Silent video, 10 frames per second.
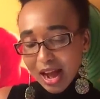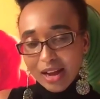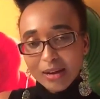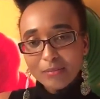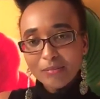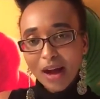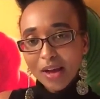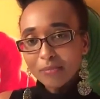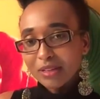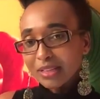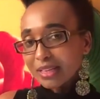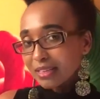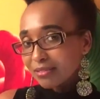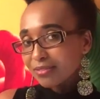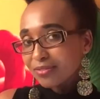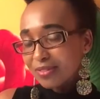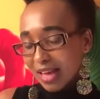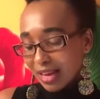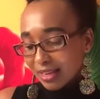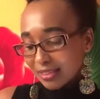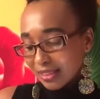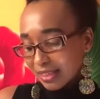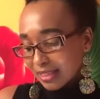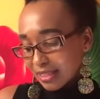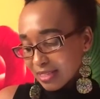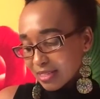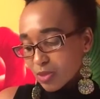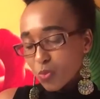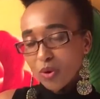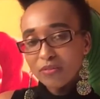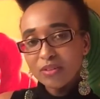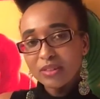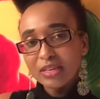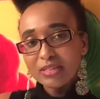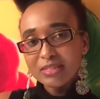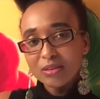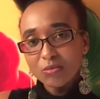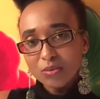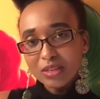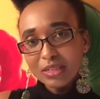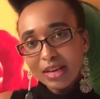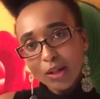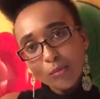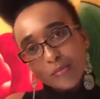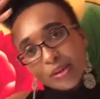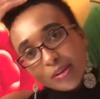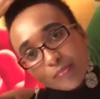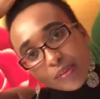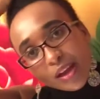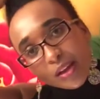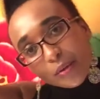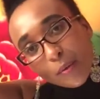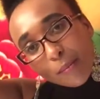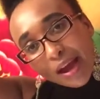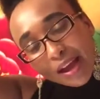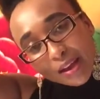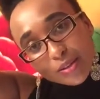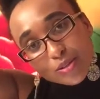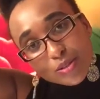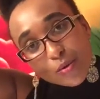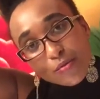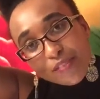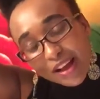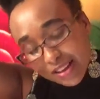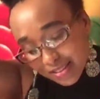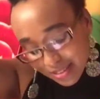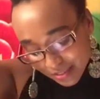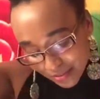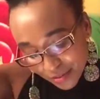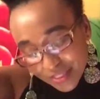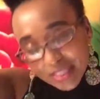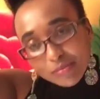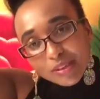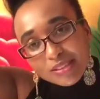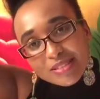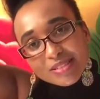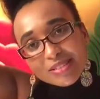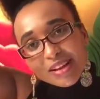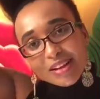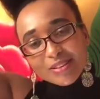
I believe that it is one of the things that really helped me grow my hair so fast in 15 months,